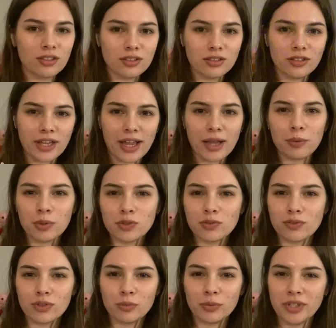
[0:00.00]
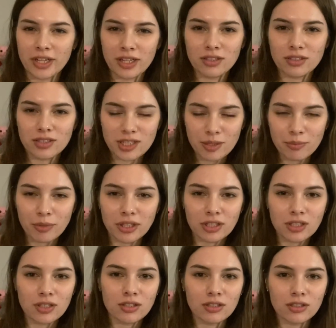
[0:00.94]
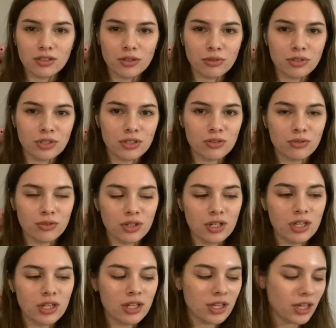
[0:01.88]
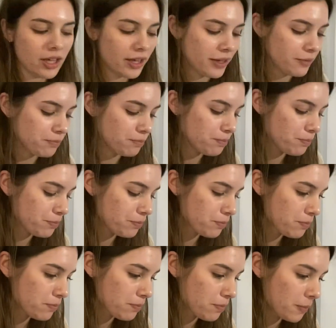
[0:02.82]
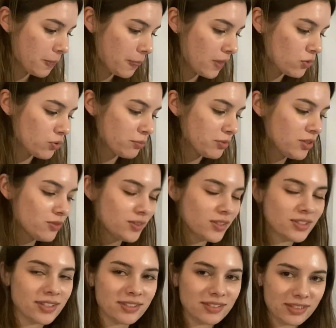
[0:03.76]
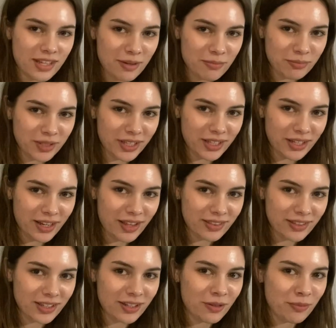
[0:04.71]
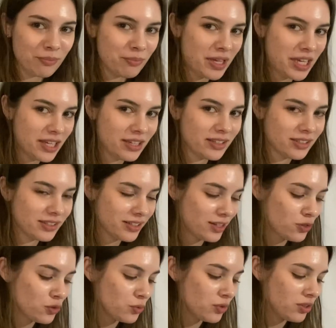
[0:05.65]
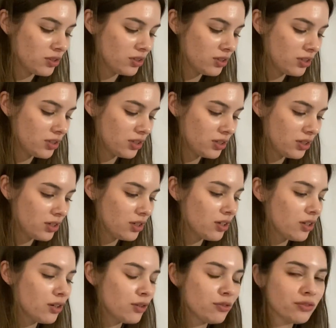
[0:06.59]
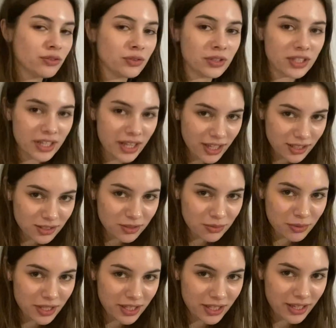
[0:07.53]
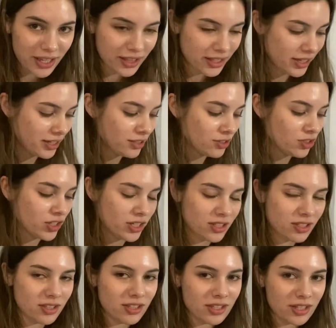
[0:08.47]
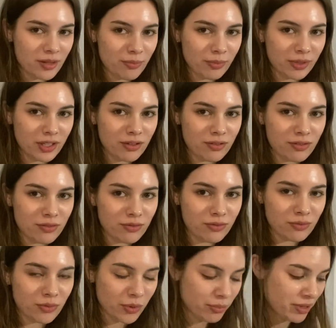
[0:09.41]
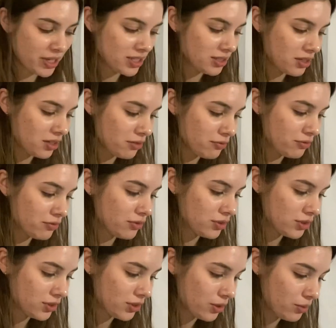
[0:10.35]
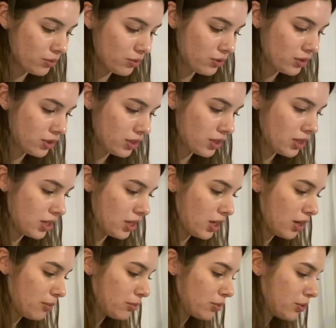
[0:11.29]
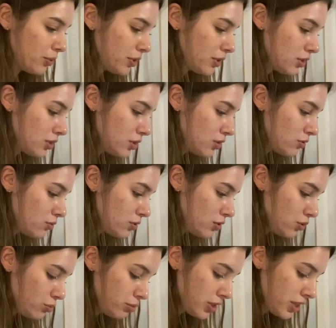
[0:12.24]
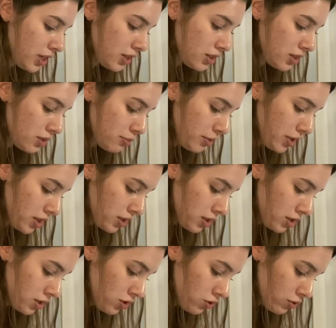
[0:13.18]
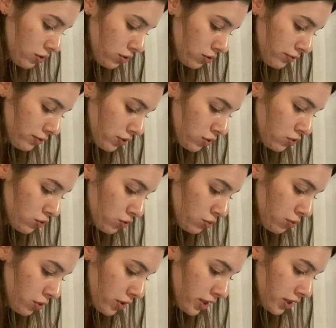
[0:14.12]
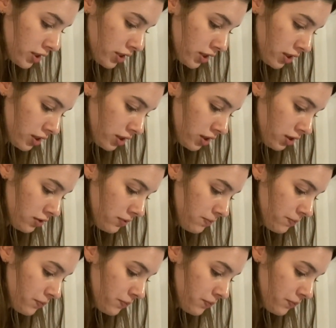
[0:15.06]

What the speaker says: The hours for the one I typically go to. So I'm going to use this as a template, and then I'll make a schedule for next week and like adjust the template for myself. So I'm going to duplicate this page so you don't have to do all that again.